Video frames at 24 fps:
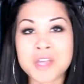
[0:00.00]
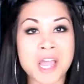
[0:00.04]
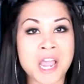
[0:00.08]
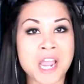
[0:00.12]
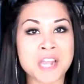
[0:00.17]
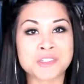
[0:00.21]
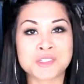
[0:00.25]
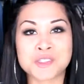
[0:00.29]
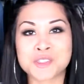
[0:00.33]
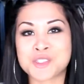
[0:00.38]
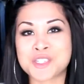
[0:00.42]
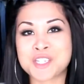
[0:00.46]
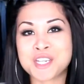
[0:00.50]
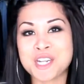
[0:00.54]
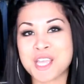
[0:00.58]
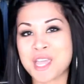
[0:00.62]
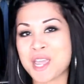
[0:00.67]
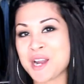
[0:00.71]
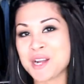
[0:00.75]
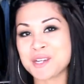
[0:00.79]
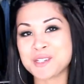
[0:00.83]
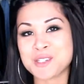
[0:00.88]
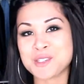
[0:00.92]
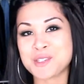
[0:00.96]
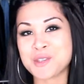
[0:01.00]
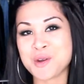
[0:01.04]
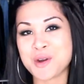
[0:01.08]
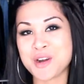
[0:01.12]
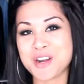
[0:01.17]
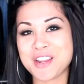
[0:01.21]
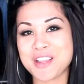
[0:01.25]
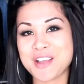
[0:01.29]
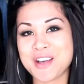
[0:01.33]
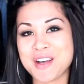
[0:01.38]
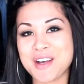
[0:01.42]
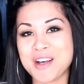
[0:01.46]
I just did a hair
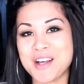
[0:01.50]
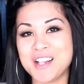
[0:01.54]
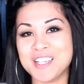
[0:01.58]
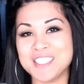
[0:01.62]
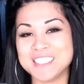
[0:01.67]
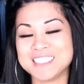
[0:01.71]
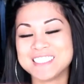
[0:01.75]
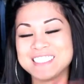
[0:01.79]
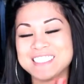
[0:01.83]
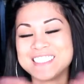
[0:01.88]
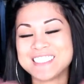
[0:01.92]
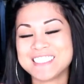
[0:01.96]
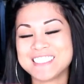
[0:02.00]
tutorial.